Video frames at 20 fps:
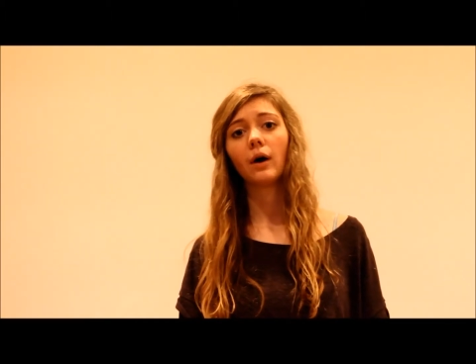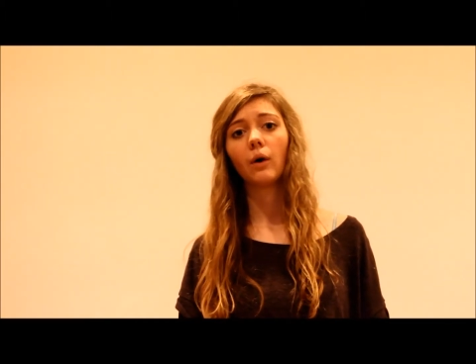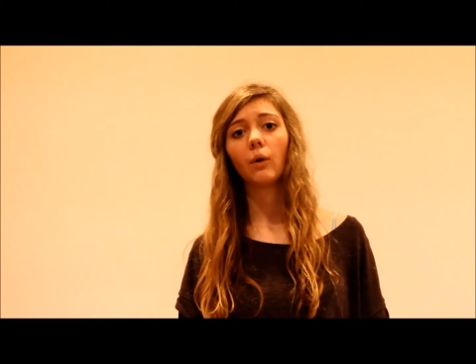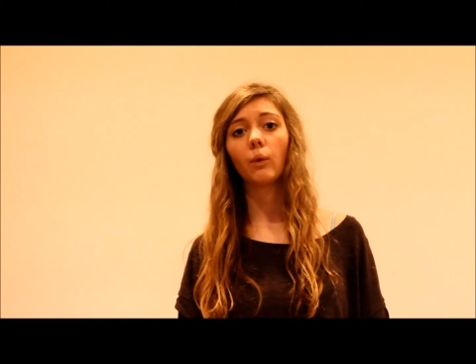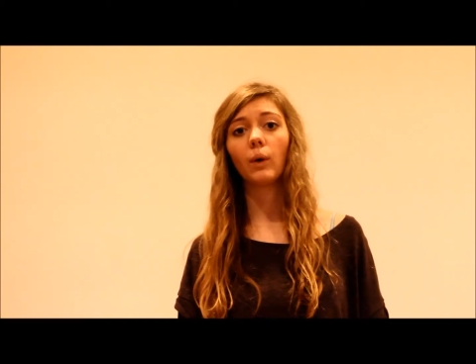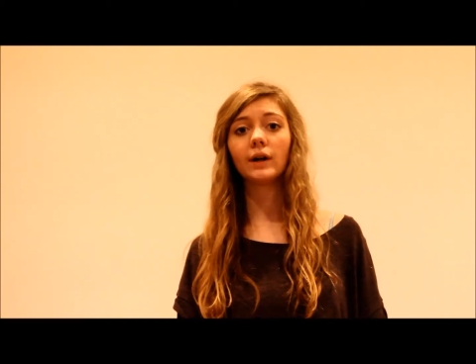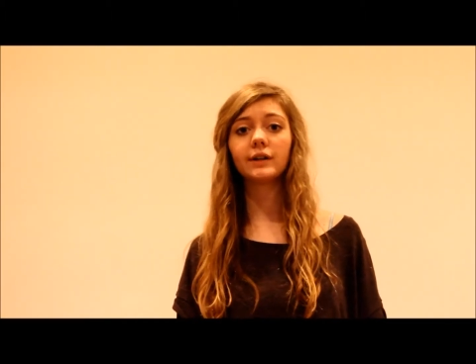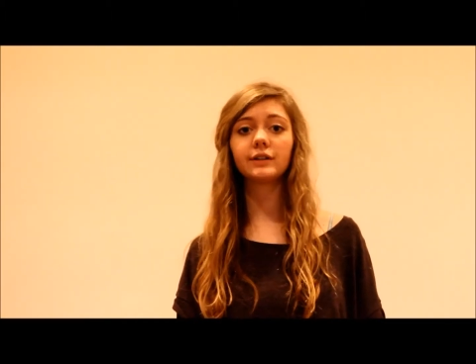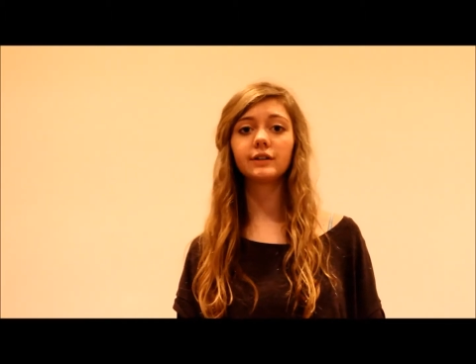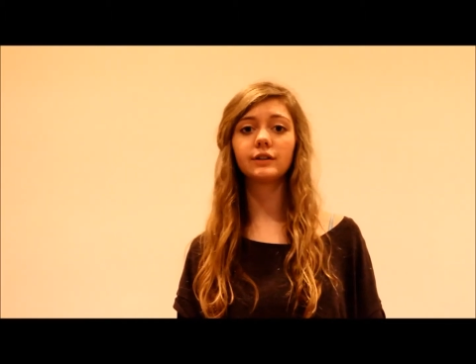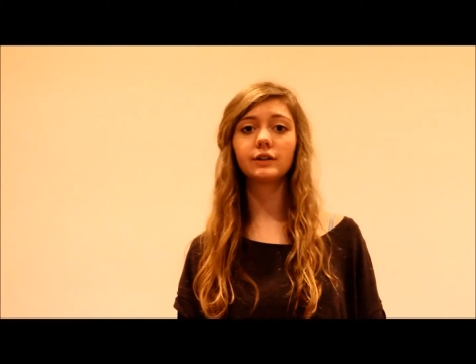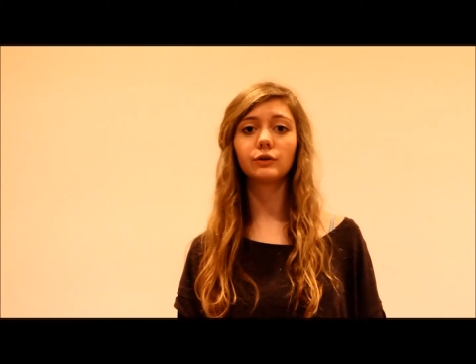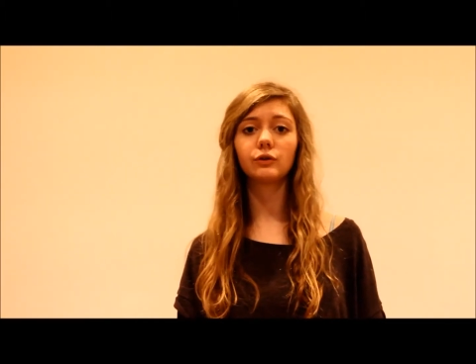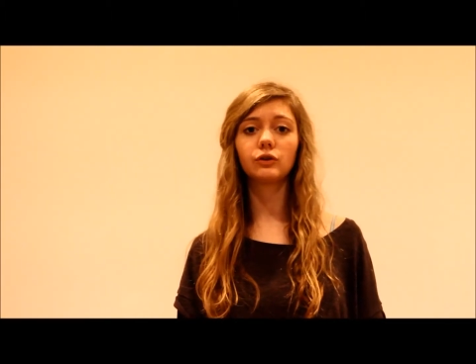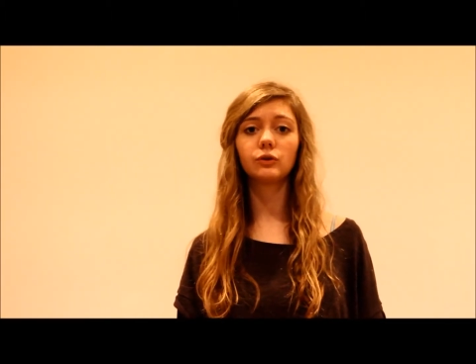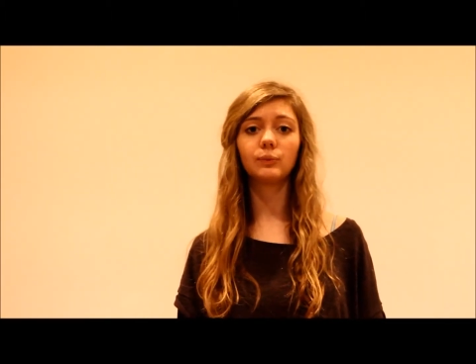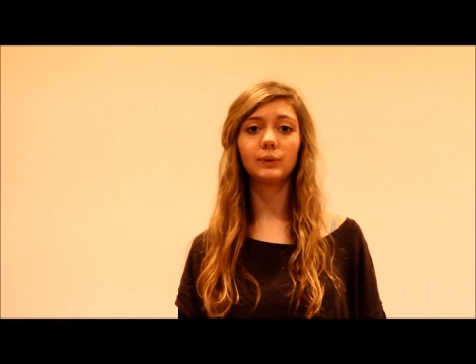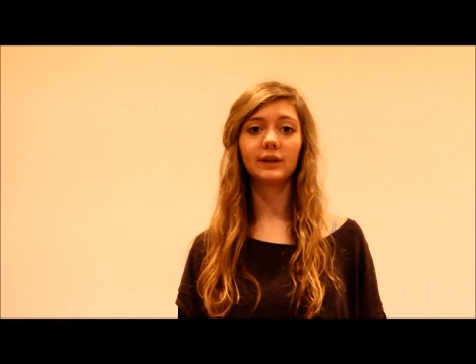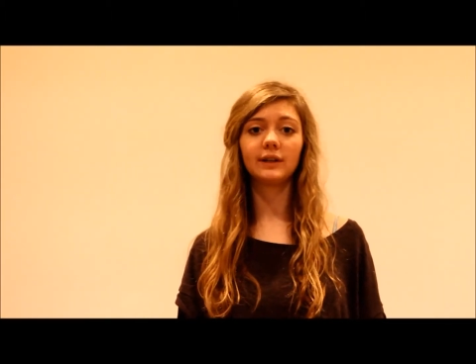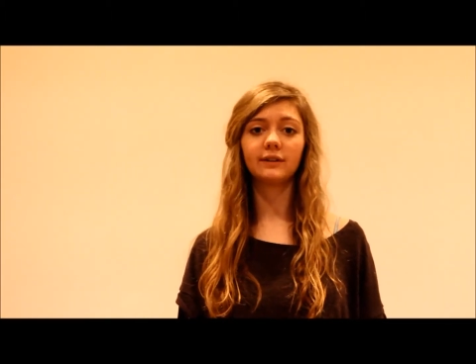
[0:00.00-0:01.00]
what to do
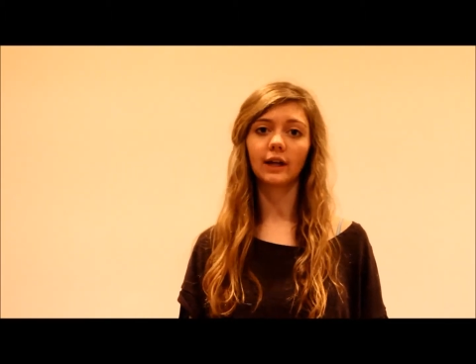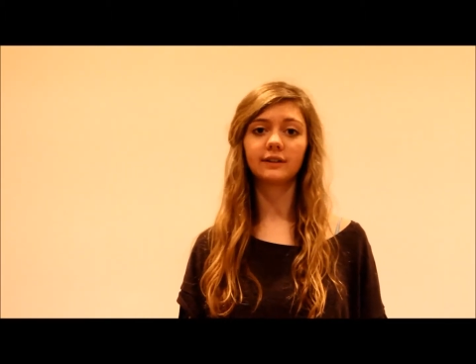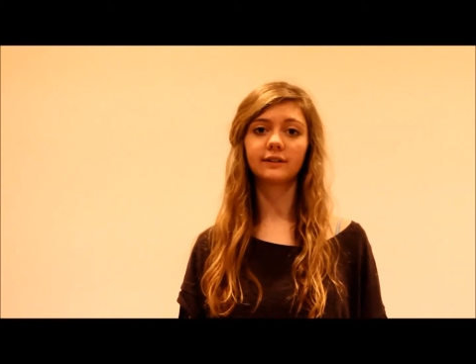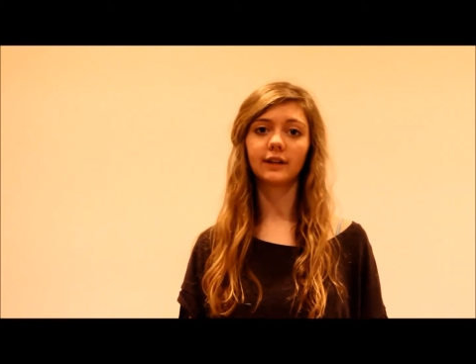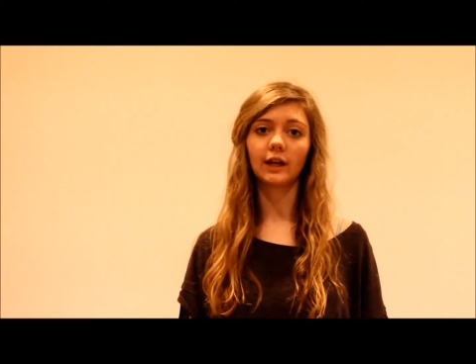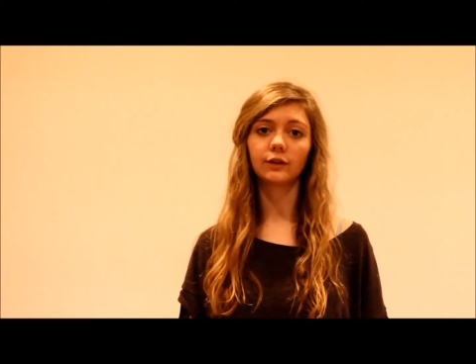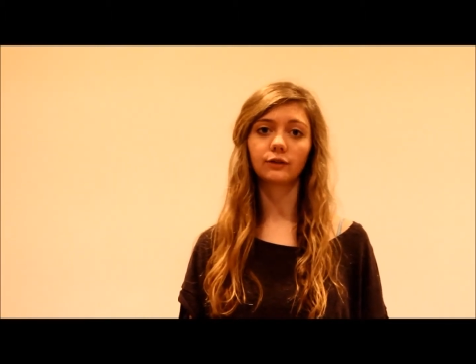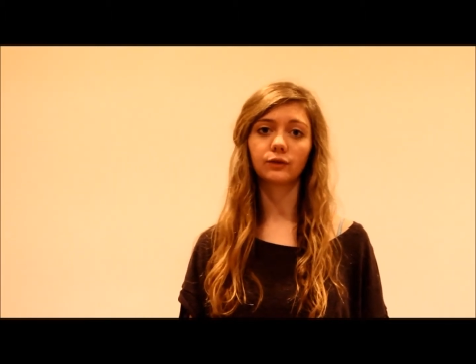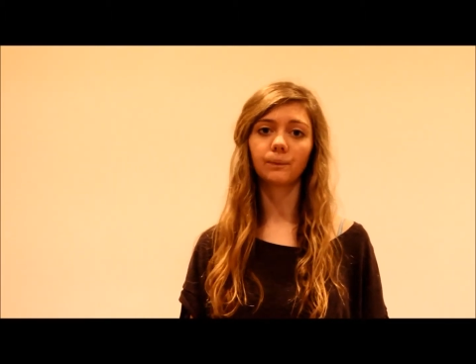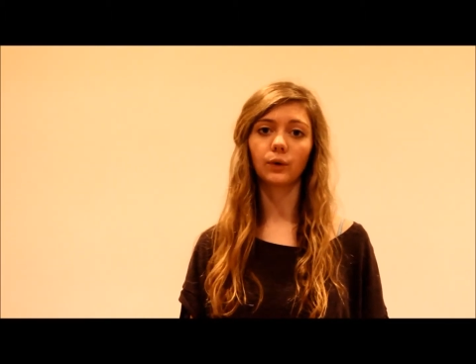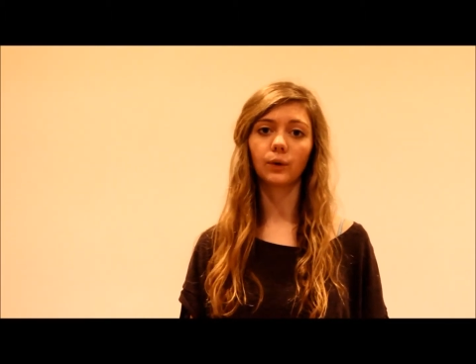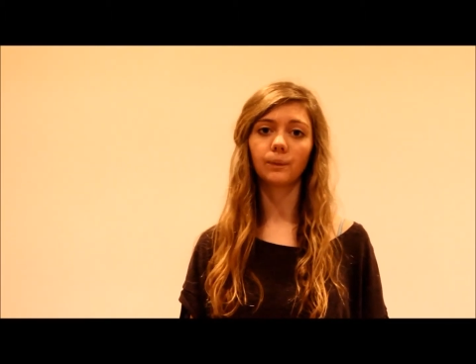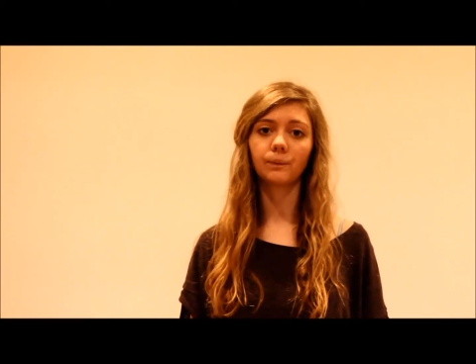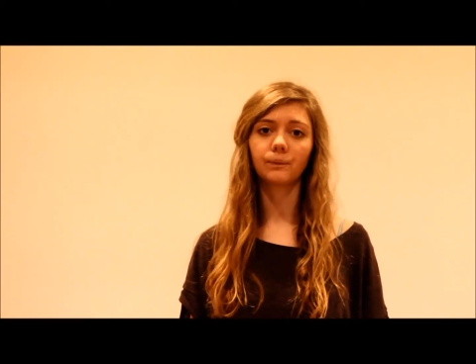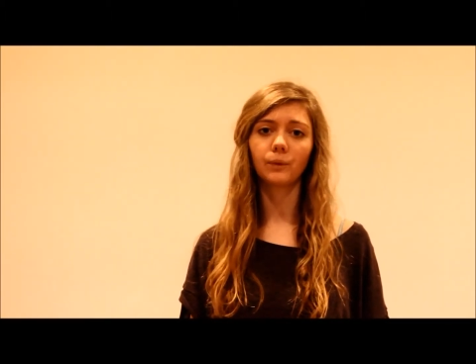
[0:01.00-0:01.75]
to be successful,